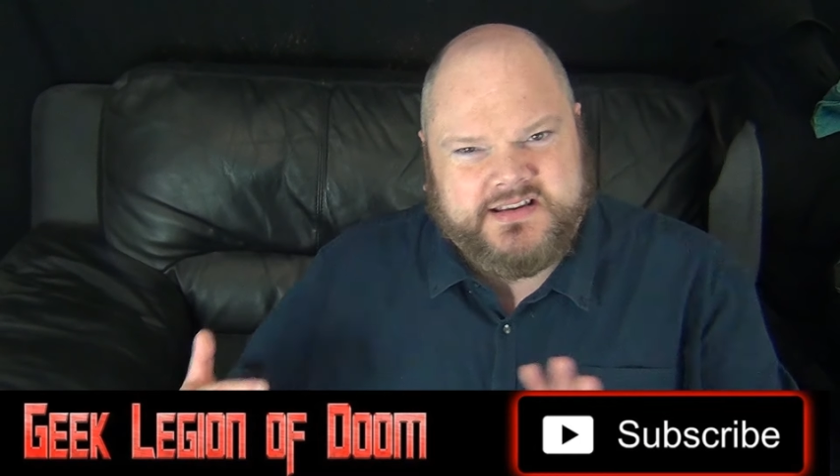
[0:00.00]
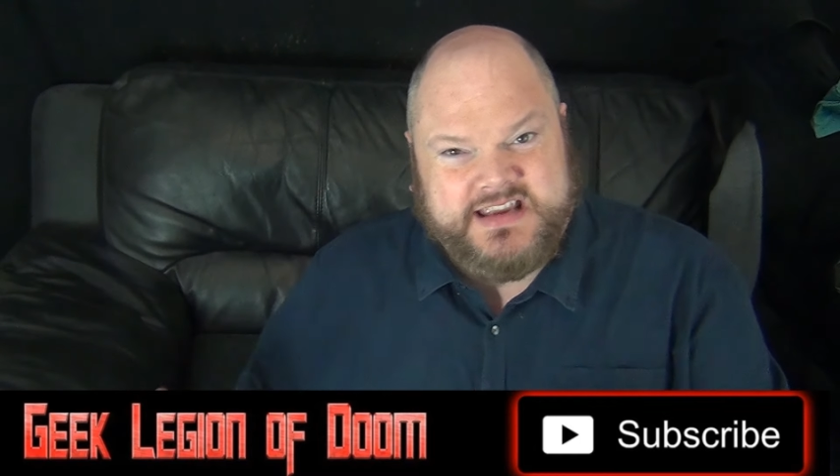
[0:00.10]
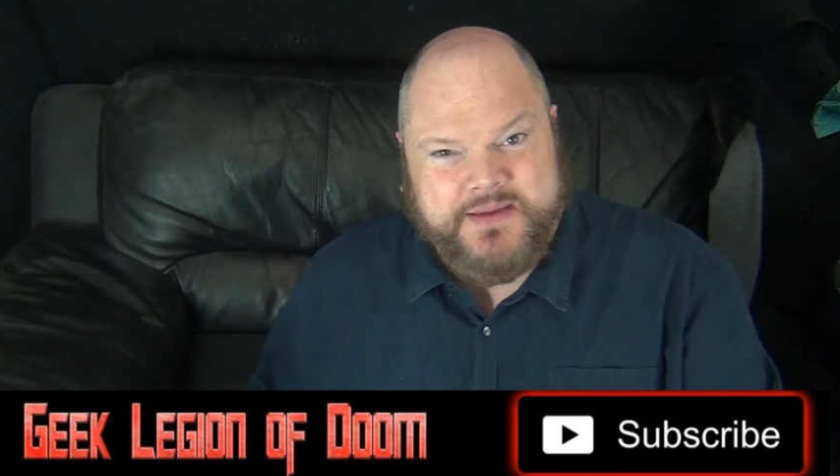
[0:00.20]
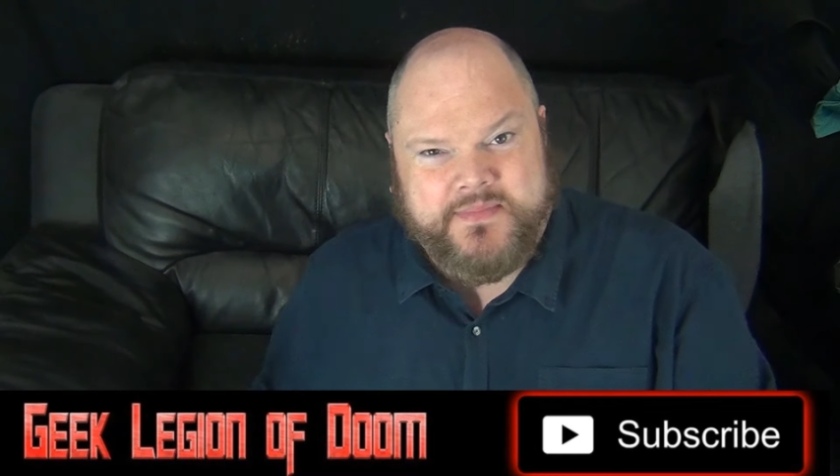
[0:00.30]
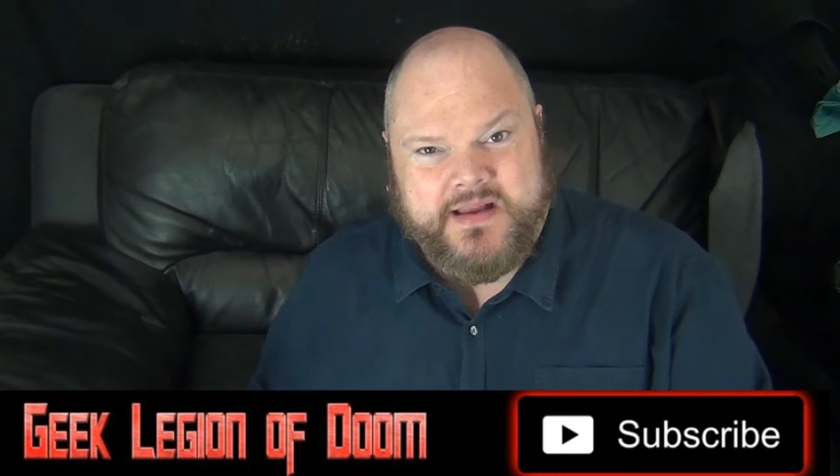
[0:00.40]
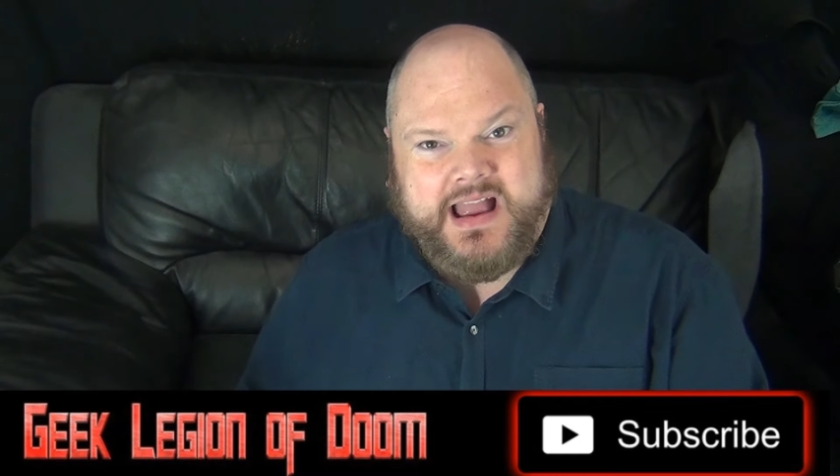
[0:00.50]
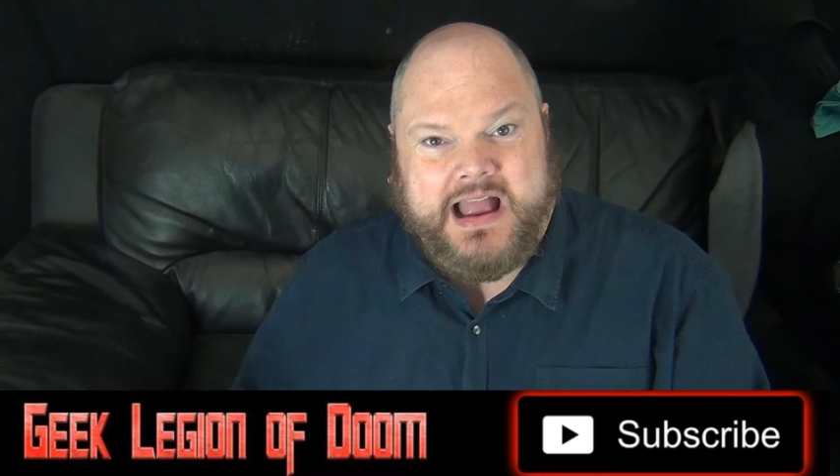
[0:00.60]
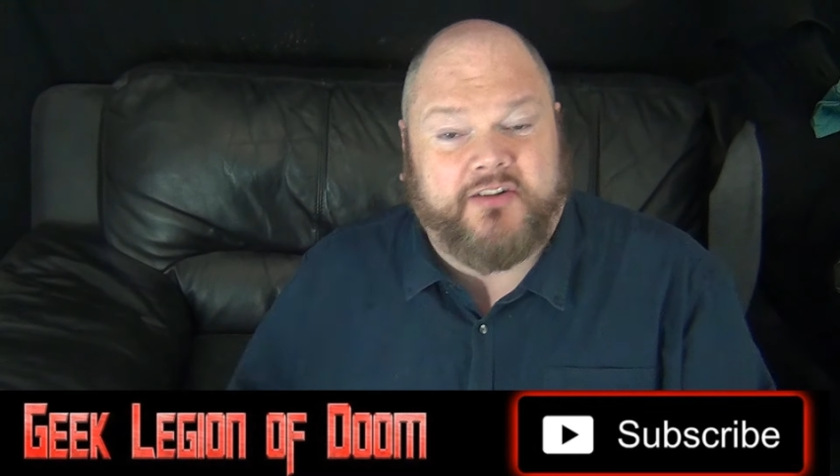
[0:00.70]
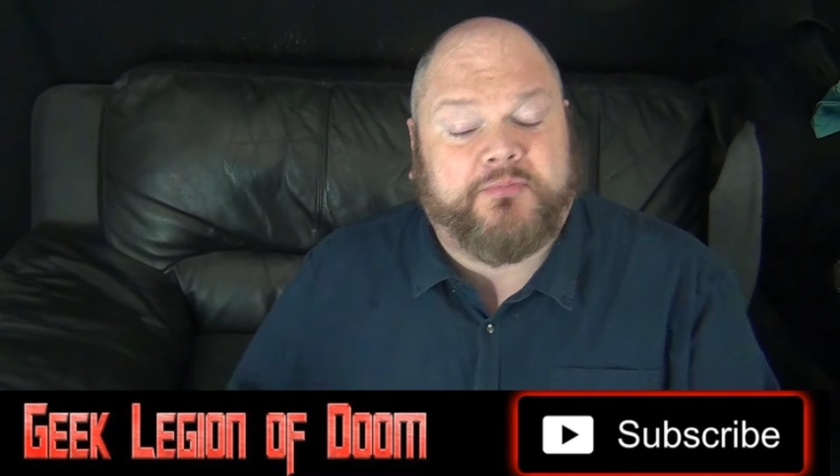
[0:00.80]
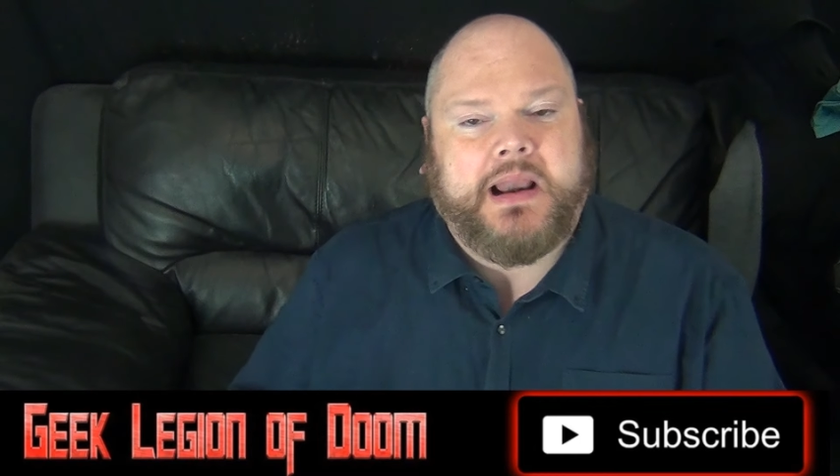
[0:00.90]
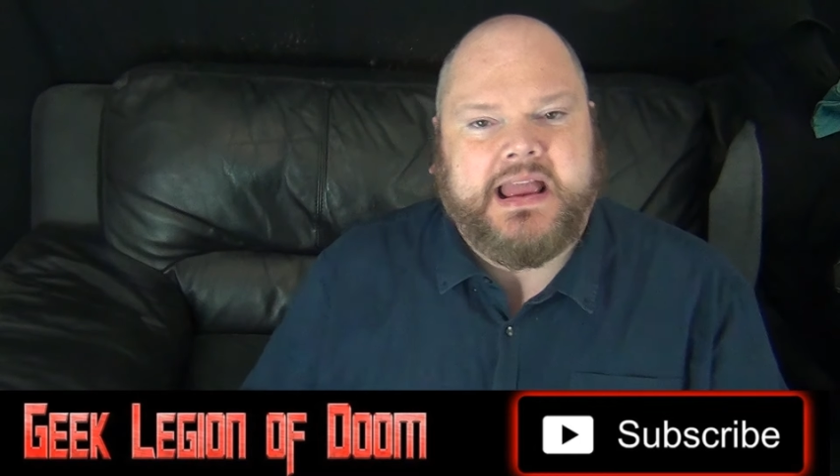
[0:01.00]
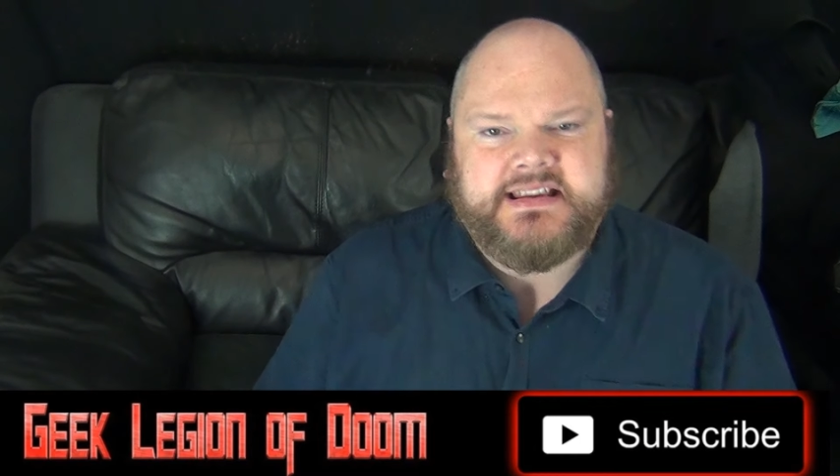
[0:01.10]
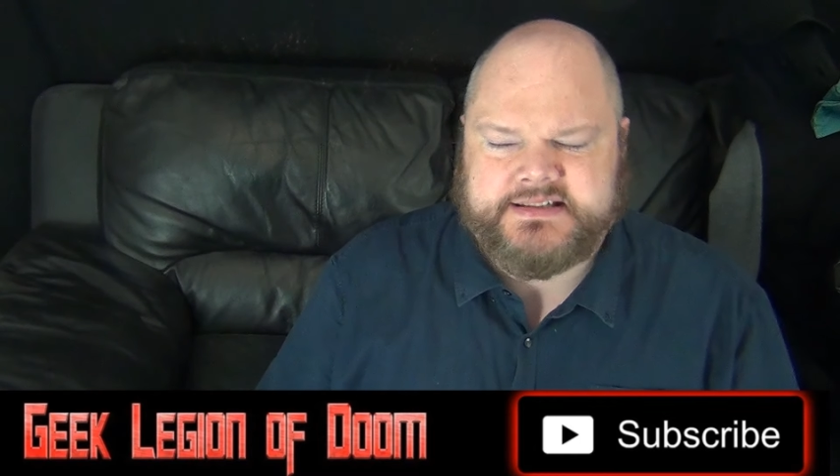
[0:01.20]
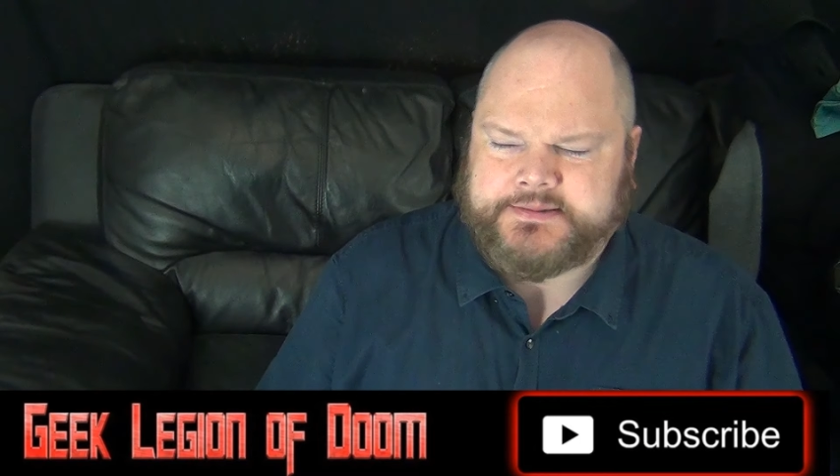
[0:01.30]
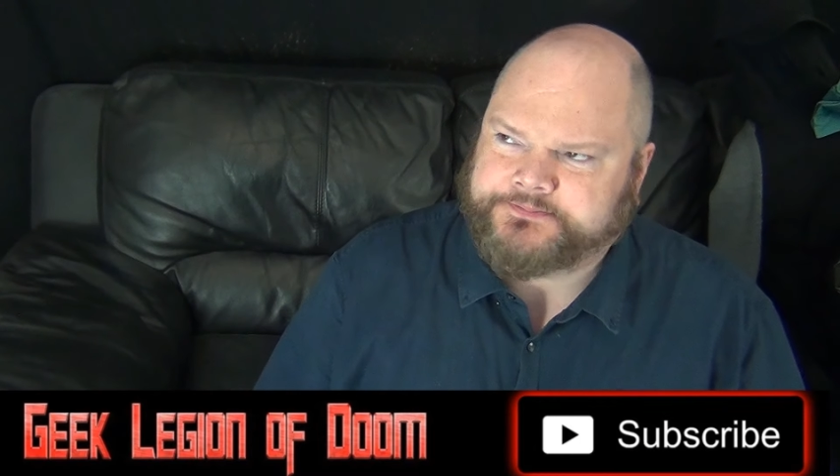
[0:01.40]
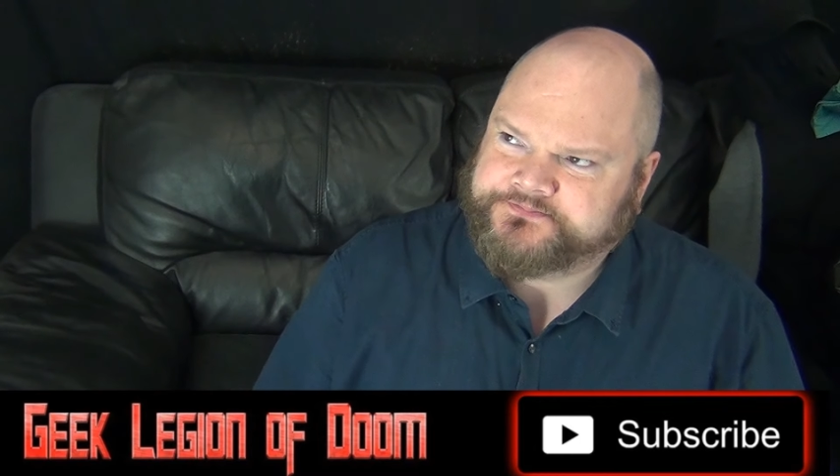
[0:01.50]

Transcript: seem out of place.